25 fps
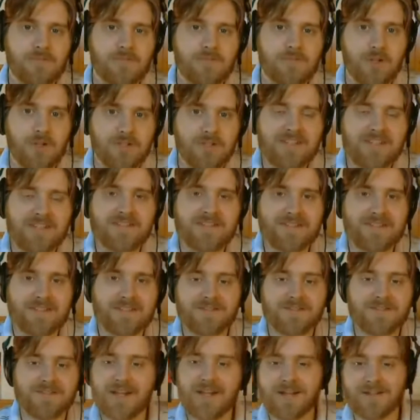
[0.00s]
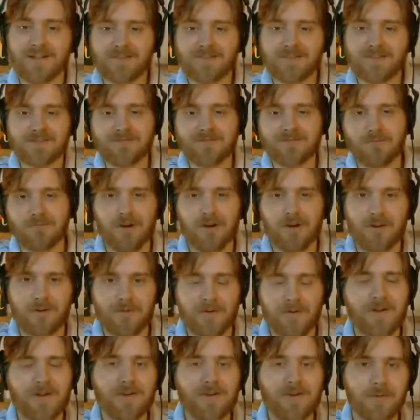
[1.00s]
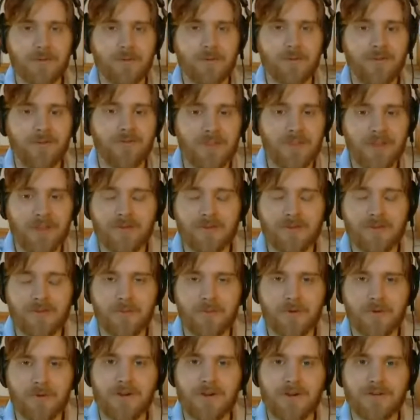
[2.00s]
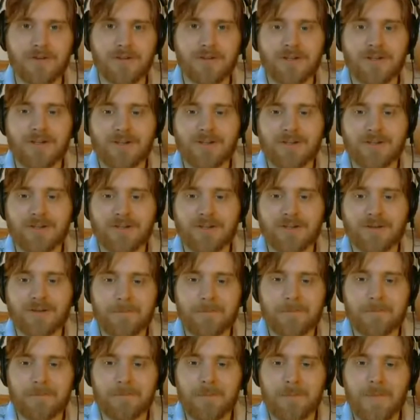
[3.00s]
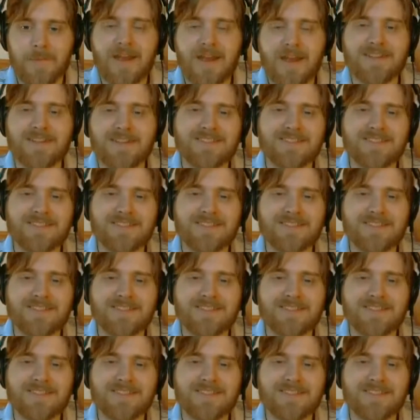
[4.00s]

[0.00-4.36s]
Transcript: good citizens, not just running around doing whatever the hell they want. And